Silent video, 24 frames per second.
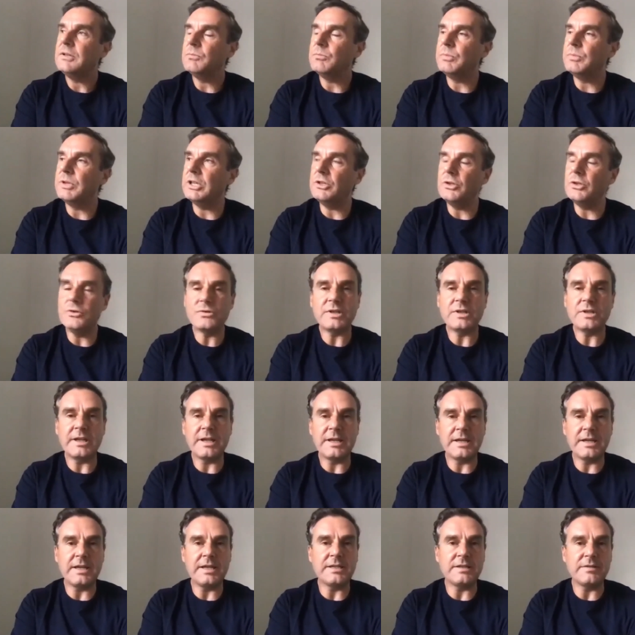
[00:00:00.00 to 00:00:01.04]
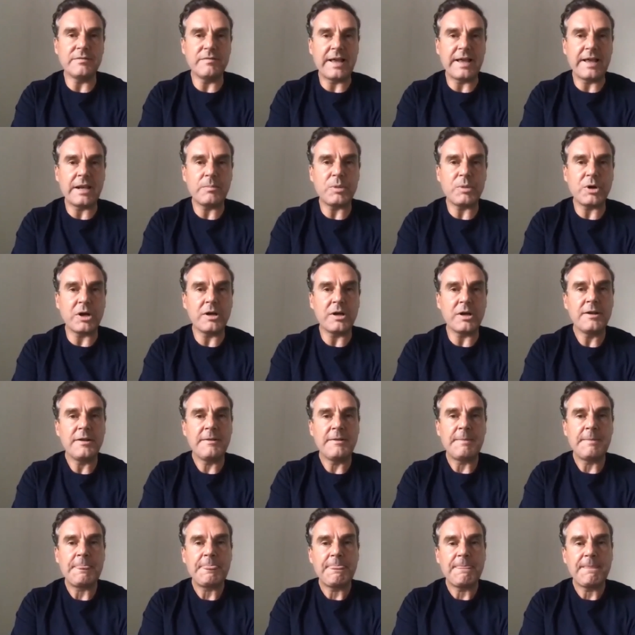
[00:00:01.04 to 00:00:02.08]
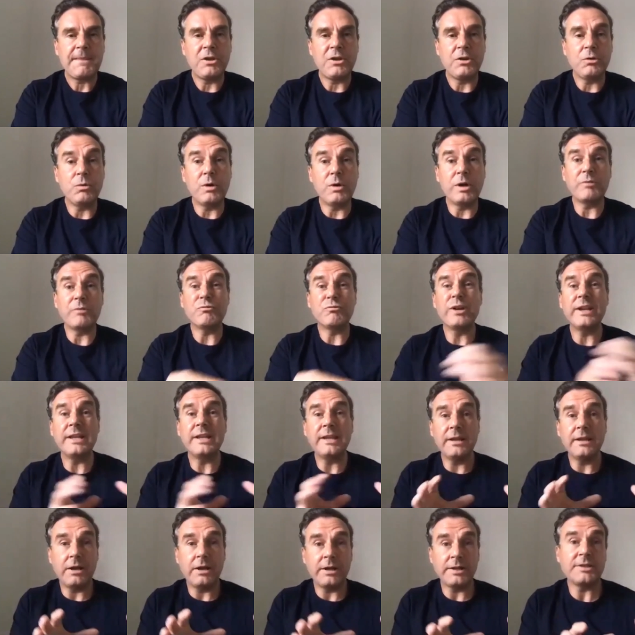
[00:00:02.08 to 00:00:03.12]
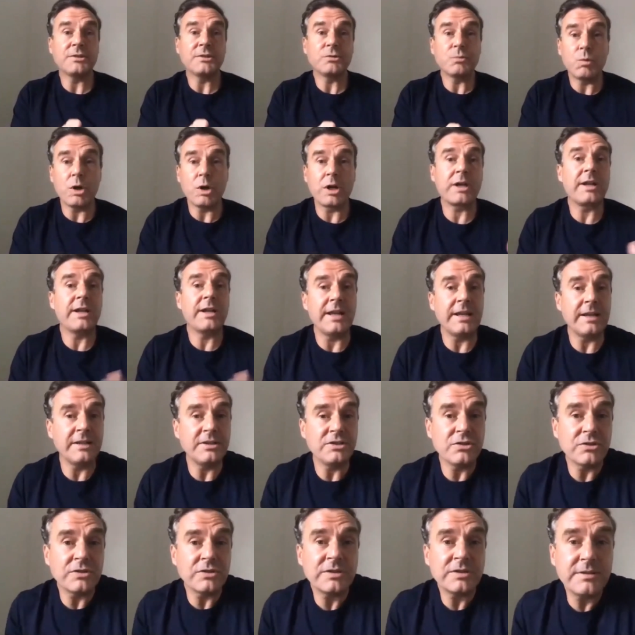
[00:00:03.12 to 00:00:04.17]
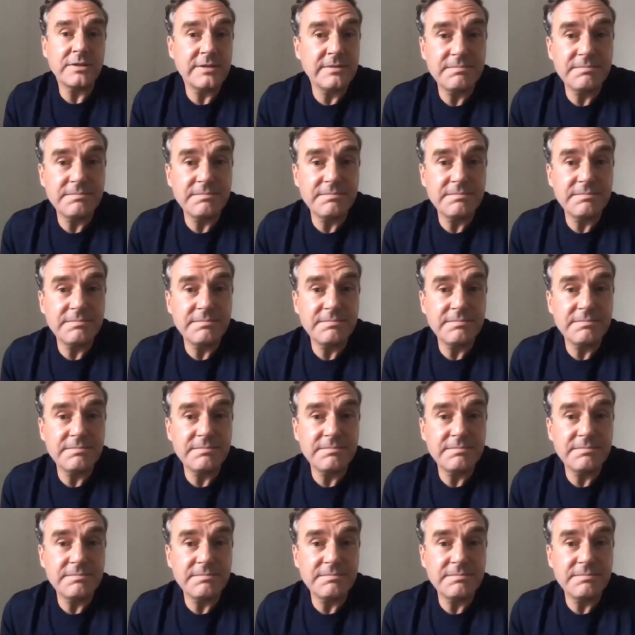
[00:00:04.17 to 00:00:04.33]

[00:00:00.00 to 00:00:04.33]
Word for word: been using a, a, developer who I really liked his work, and I just